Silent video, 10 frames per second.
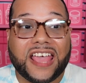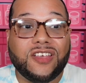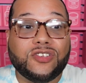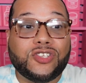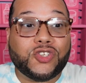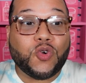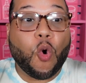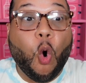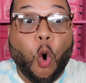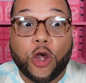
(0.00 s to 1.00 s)
I used
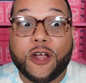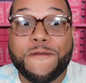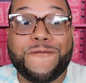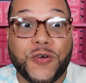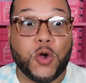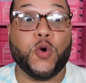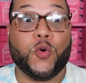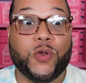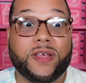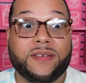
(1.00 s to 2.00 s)
to order
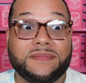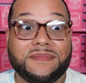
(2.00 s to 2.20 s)
food,